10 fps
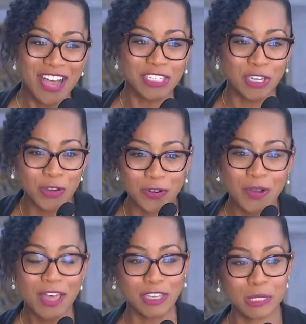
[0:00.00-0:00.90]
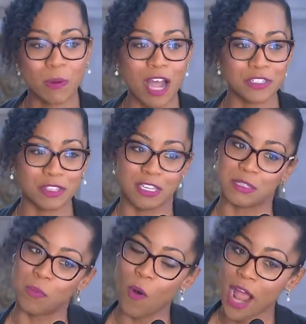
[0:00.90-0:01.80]
to this project that
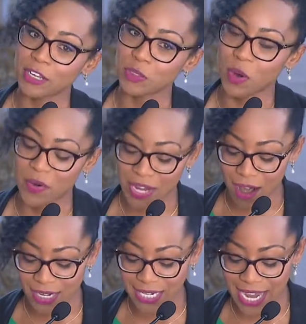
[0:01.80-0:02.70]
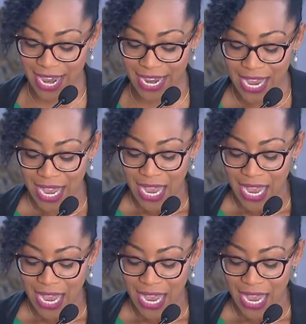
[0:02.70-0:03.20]
has brought us where we are today.